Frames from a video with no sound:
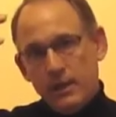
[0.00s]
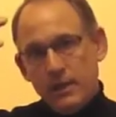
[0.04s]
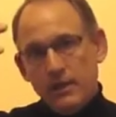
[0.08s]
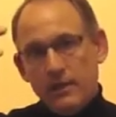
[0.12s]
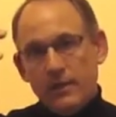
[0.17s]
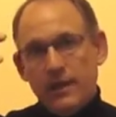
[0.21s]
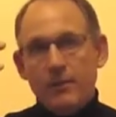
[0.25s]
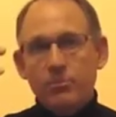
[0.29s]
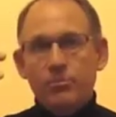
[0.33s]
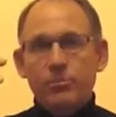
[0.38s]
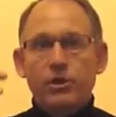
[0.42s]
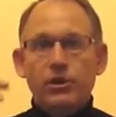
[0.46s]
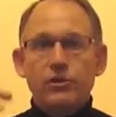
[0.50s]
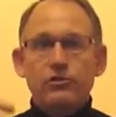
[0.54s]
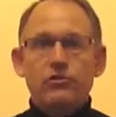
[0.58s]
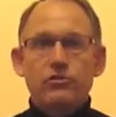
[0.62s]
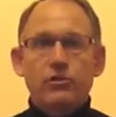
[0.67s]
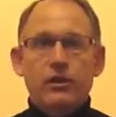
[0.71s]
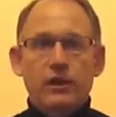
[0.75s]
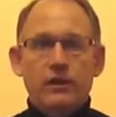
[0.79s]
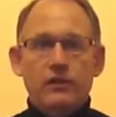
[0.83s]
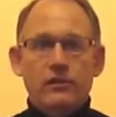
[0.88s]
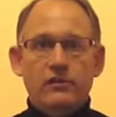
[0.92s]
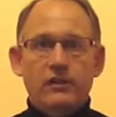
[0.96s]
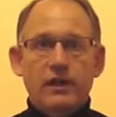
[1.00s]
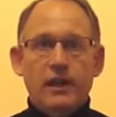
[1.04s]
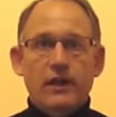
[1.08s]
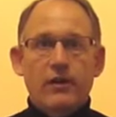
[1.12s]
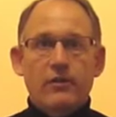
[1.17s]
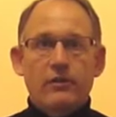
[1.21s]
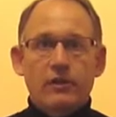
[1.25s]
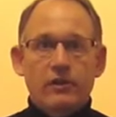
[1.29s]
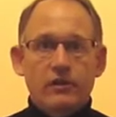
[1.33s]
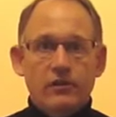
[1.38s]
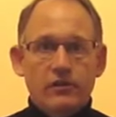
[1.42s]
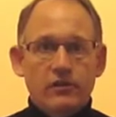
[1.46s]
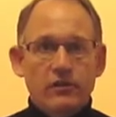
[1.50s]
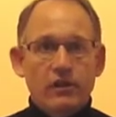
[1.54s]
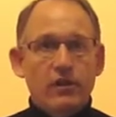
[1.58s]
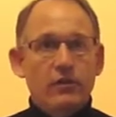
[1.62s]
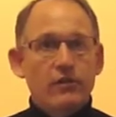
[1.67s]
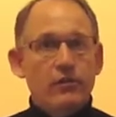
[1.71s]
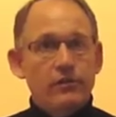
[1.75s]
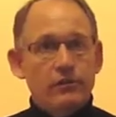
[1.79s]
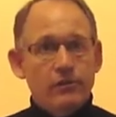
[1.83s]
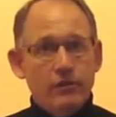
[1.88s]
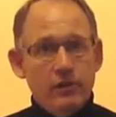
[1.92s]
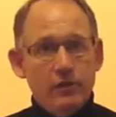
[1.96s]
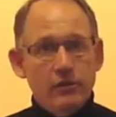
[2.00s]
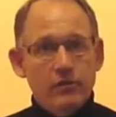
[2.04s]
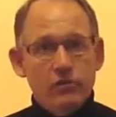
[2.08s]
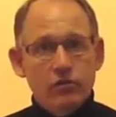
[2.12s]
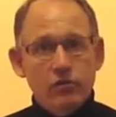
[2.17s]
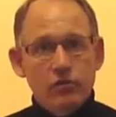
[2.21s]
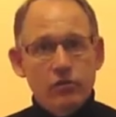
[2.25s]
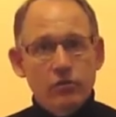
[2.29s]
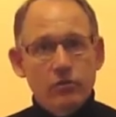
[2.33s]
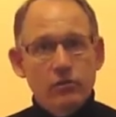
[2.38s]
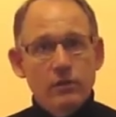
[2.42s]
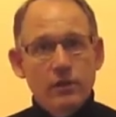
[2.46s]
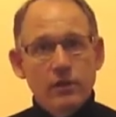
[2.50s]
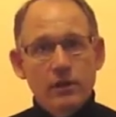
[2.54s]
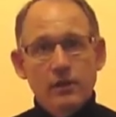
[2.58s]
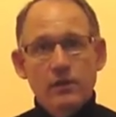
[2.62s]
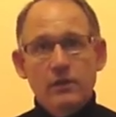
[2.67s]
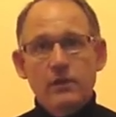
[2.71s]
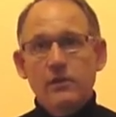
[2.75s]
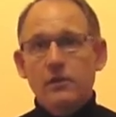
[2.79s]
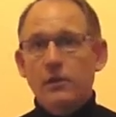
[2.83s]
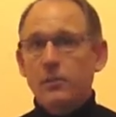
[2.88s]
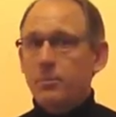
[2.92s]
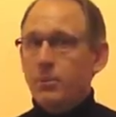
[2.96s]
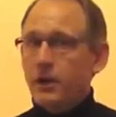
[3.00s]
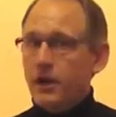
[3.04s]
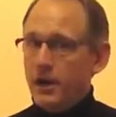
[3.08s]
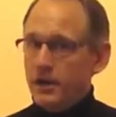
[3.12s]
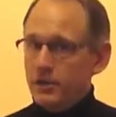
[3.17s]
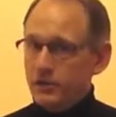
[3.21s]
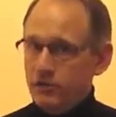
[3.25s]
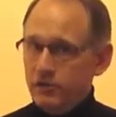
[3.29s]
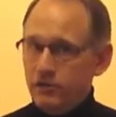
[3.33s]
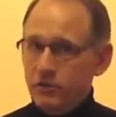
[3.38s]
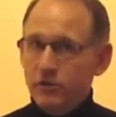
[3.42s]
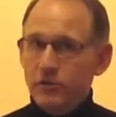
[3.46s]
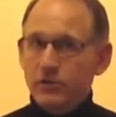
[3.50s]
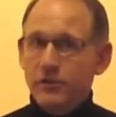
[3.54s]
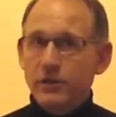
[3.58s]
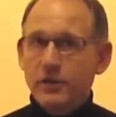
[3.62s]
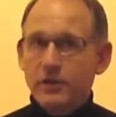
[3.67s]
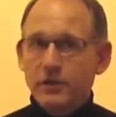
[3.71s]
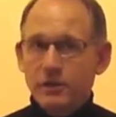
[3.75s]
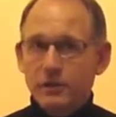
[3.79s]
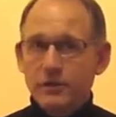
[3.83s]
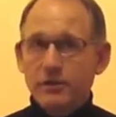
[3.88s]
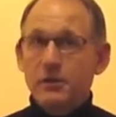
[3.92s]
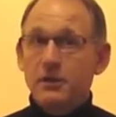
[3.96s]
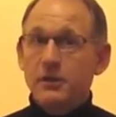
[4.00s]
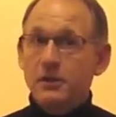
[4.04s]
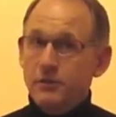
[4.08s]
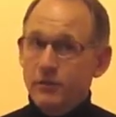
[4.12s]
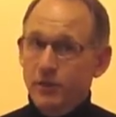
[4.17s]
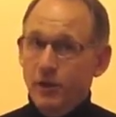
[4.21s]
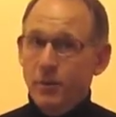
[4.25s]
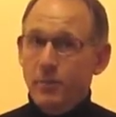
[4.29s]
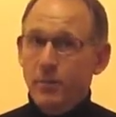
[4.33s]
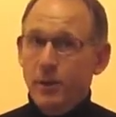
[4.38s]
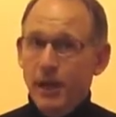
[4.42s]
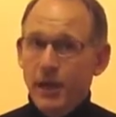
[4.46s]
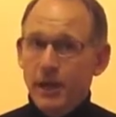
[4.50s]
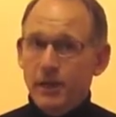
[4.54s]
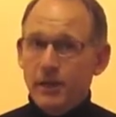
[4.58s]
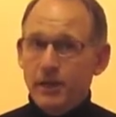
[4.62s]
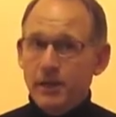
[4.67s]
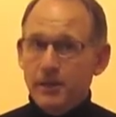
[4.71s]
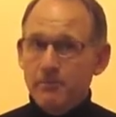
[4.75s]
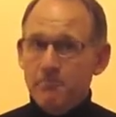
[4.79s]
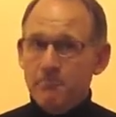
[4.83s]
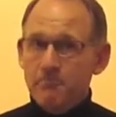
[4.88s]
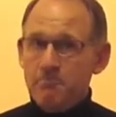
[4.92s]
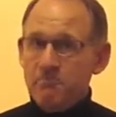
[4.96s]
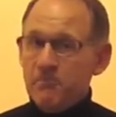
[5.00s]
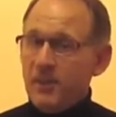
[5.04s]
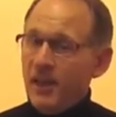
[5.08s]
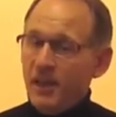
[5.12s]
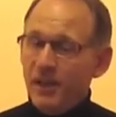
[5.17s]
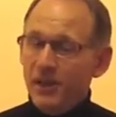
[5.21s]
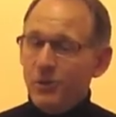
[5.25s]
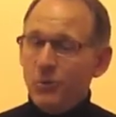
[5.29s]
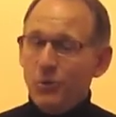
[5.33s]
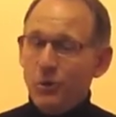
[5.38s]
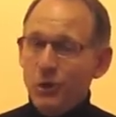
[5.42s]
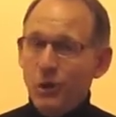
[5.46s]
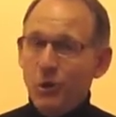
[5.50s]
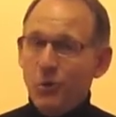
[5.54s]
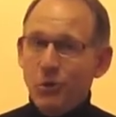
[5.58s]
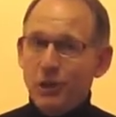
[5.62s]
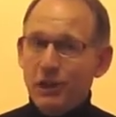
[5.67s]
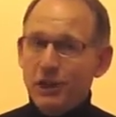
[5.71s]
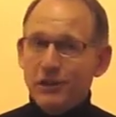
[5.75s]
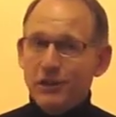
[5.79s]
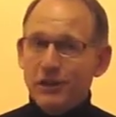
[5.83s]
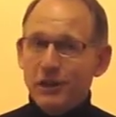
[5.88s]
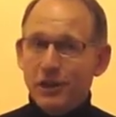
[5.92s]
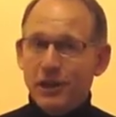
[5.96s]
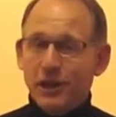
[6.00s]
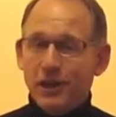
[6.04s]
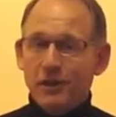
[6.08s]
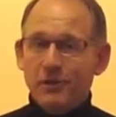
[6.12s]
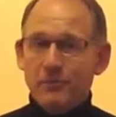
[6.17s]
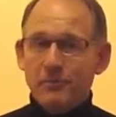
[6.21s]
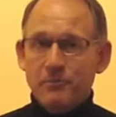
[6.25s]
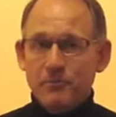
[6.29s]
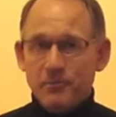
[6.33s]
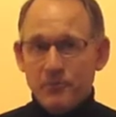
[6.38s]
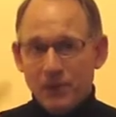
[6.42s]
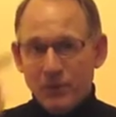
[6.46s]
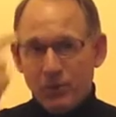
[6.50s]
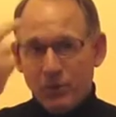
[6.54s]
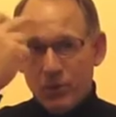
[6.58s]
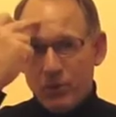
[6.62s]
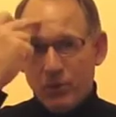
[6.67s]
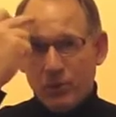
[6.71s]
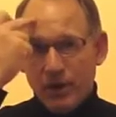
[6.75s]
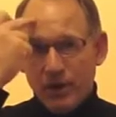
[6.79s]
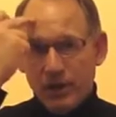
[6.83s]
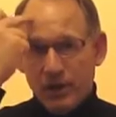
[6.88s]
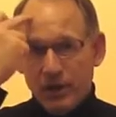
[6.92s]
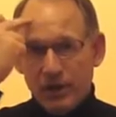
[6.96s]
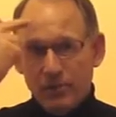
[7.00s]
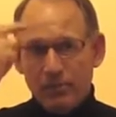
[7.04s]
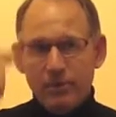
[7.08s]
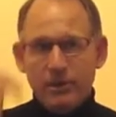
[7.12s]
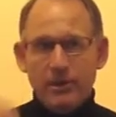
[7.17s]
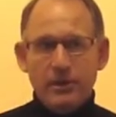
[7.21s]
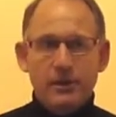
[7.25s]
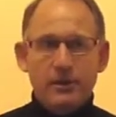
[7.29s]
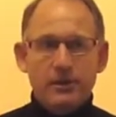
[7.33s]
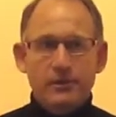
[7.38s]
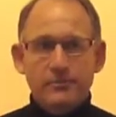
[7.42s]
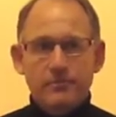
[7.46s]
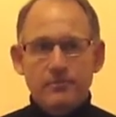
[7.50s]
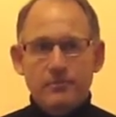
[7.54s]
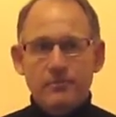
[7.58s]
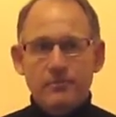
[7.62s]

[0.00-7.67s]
that blood drains out and settles into the posterior of our body. We don't want it there. We want it up here.